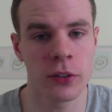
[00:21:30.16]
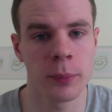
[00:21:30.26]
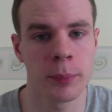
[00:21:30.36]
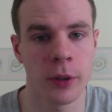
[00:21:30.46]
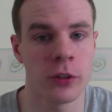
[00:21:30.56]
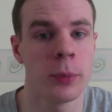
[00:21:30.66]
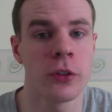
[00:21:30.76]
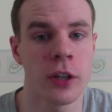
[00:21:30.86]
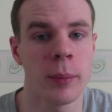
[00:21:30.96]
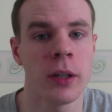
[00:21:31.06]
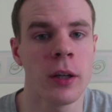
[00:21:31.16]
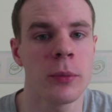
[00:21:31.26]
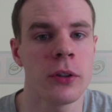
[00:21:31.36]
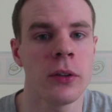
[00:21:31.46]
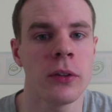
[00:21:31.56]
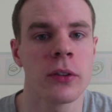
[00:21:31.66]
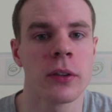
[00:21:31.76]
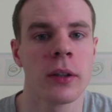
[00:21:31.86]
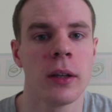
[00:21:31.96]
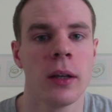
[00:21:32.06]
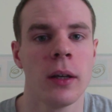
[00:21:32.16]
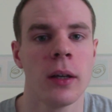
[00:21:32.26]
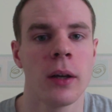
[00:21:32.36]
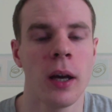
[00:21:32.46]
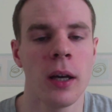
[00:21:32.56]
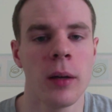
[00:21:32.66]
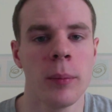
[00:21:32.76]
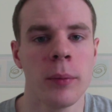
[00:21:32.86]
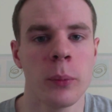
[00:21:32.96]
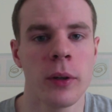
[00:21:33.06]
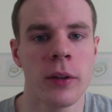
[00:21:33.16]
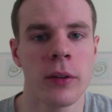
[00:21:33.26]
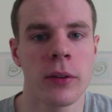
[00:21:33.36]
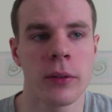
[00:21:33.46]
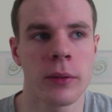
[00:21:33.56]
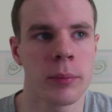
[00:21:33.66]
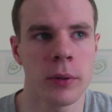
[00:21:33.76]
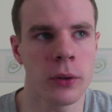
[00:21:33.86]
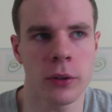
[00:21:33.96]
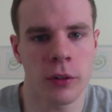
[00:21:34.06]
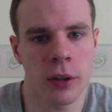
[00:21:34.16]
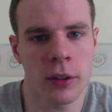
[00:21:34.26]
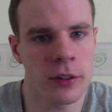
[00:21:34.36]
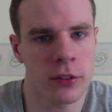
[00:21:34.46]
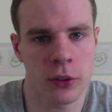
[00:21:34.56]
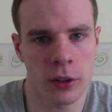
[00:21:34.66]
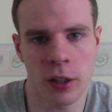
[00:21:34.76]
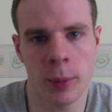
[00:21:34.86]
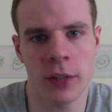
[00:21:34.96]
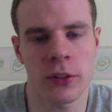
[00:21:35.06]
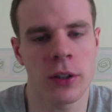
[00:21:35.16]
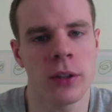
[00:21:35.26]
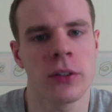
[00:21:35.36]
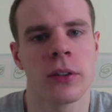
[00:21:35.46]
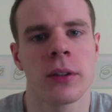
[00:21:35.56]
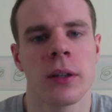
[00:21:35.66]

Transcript: possible treatment options with your neurologist or your MS nurse,